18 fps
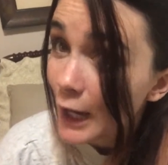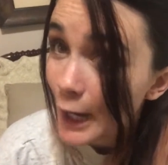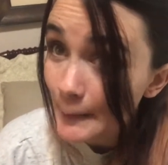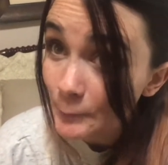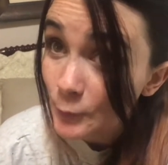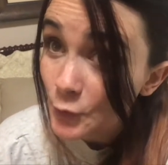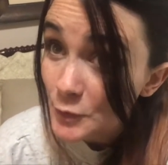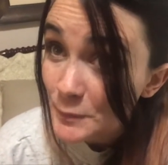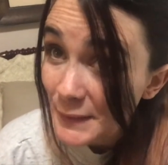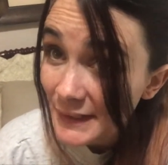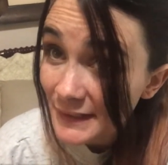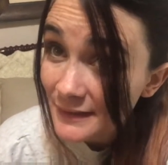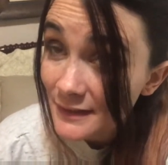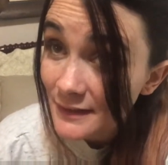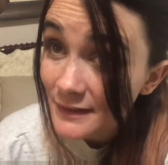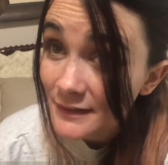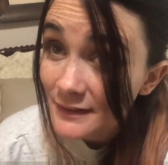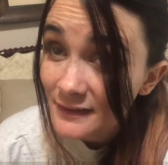I'm going to
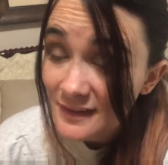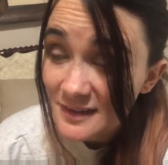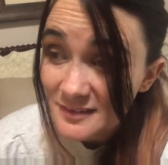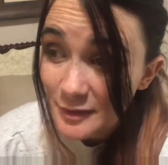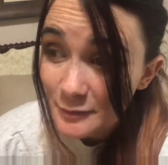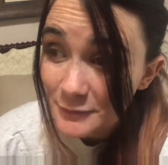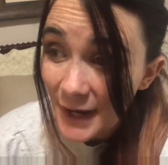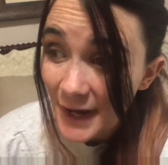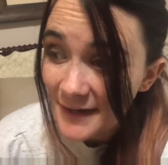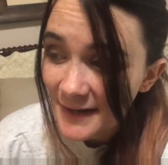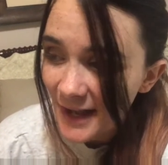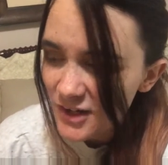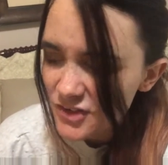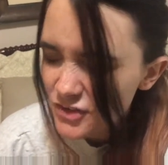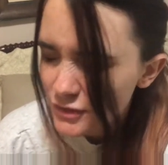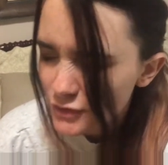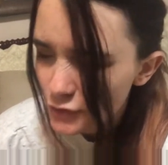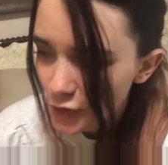bed because I'm tired.
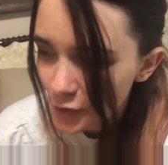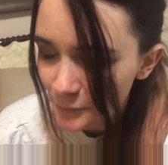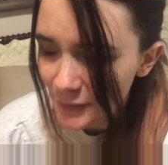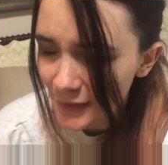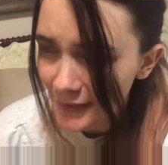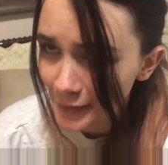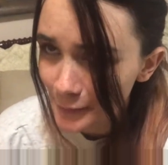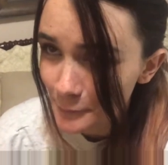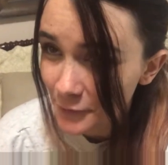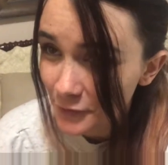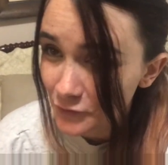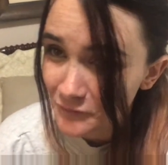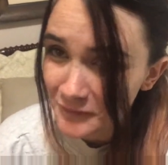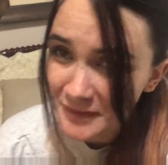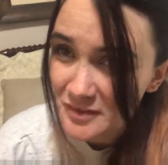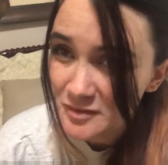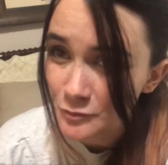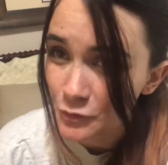Actually, no, I'm lying. I'm going to
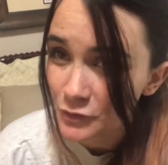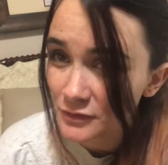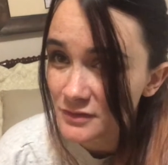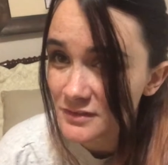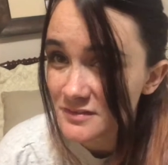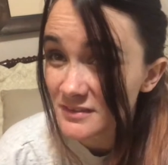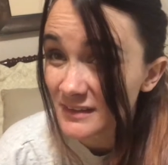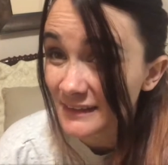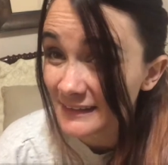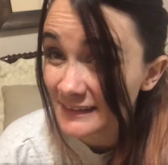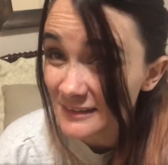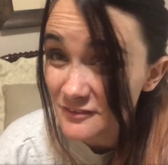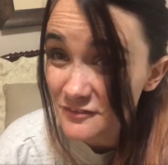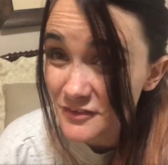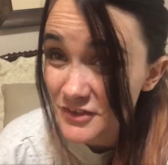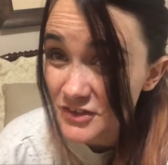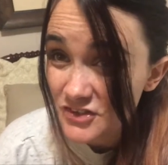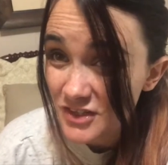read some more because I need to
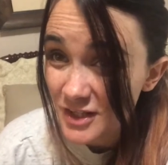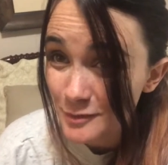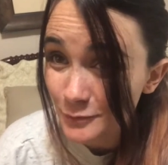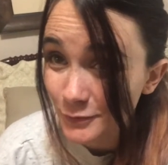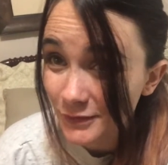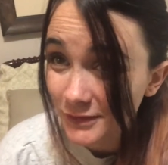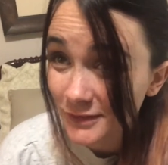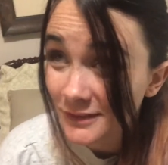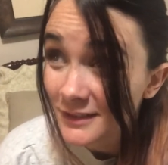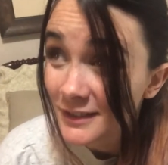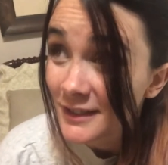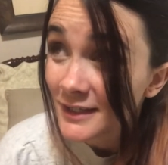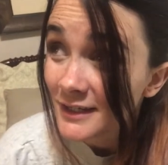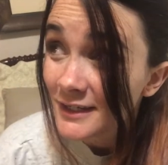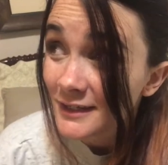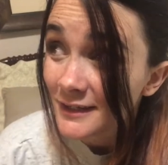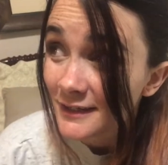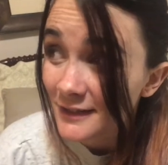finish that book.
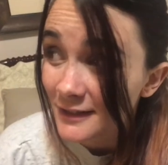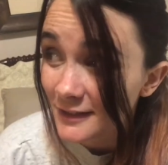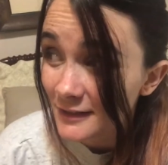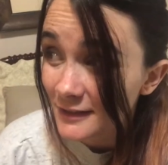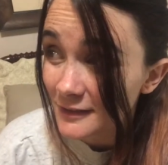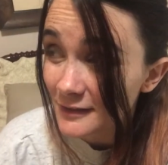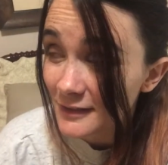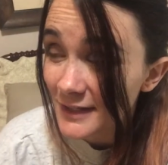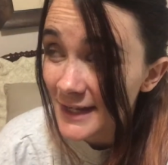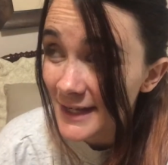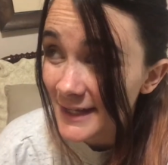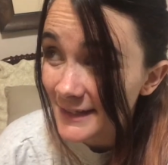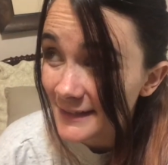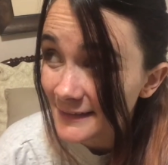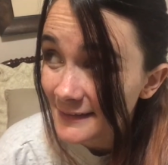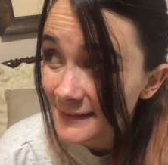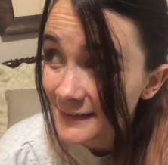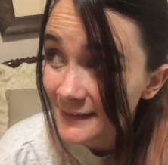Uh,
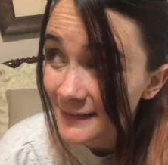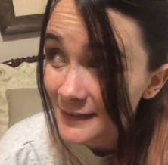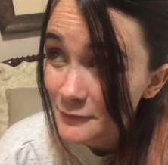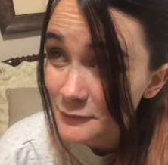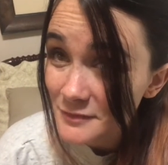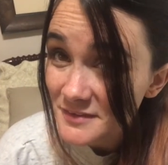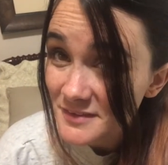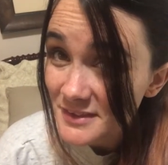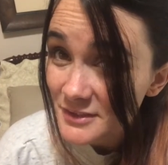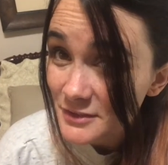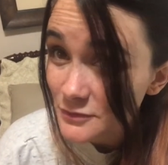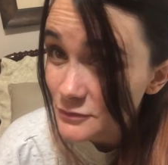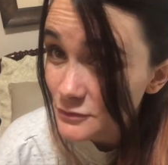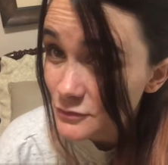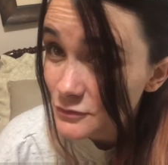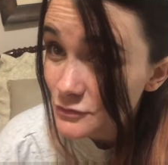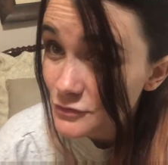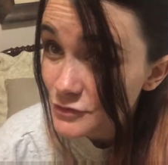and uh, we'll see you